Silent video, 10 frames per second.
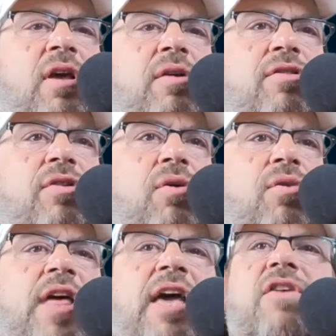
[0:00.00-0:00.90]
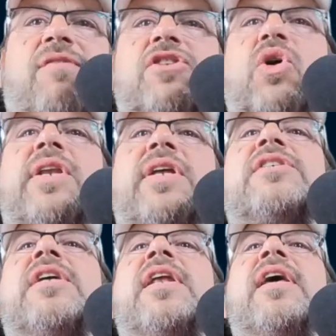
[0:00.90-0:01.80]
So thank you for joining us
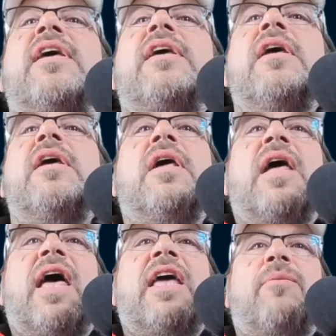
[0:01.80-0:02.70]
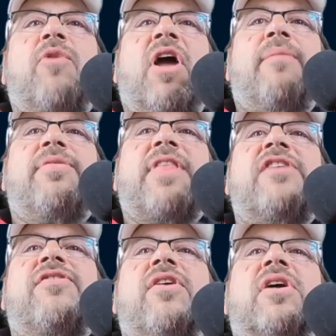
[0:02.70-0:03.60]
today. Hey, Imram, thanks
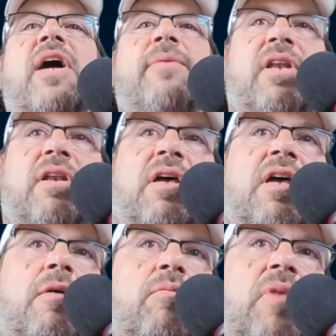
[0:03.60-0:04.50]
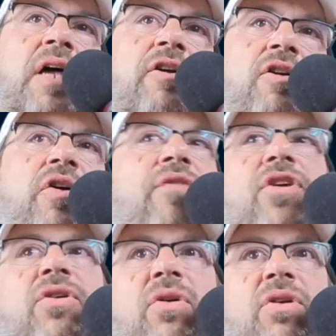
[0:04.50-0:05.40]
for coming. I don't know if
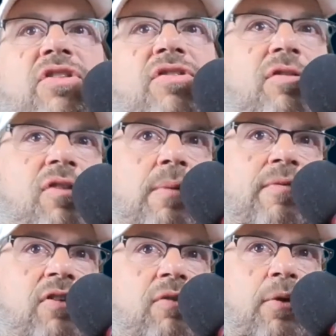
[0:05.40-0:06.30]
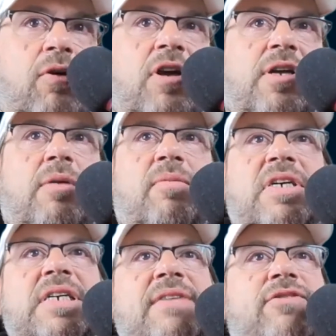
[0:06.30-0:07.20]
you noticed the Startup Visa program.
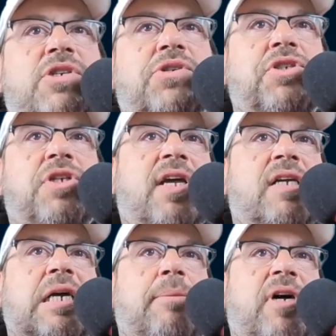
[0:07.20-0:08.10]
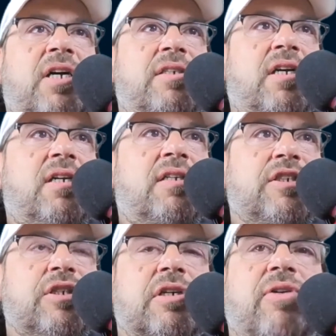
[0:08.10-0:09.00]
If you're interested in that, come on,
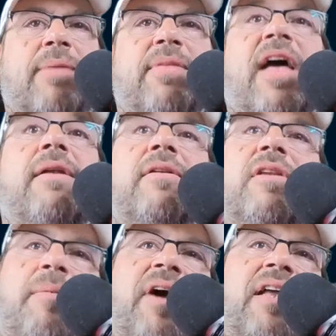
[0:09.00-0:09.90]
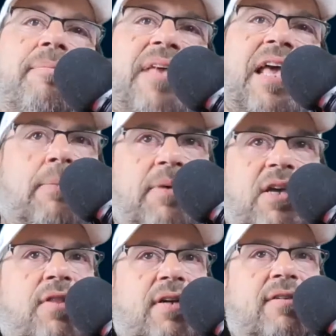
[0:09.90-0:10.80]
grab that. You might be happy
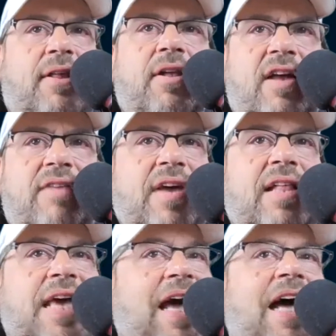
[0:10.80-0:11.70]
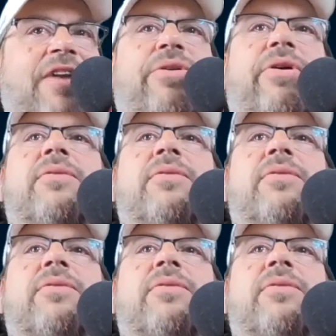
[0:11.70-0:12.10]
out there in Silicon Valley. I don't know.